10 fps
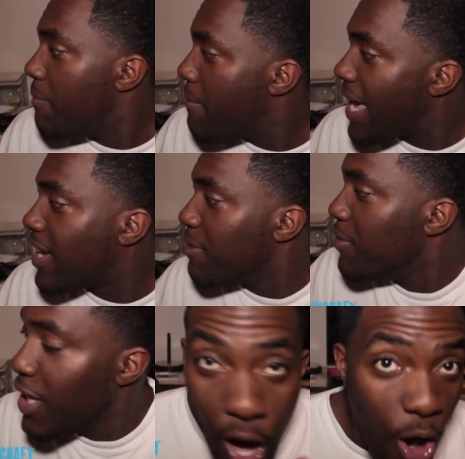Make
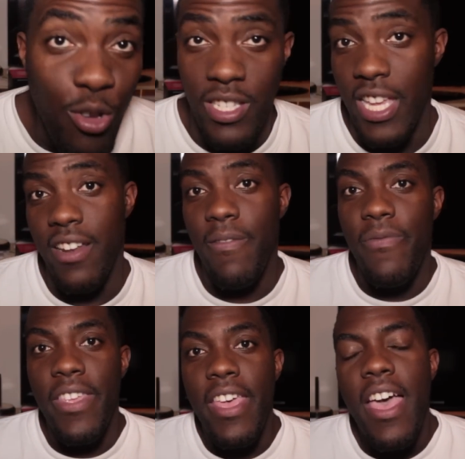them lose it.
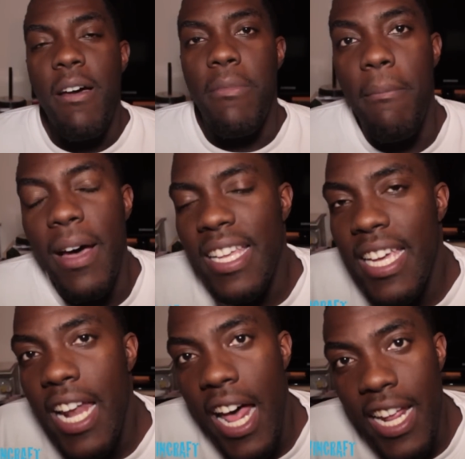But I'm about to
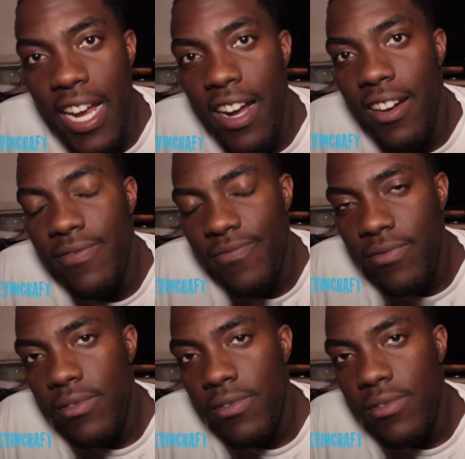get out of here.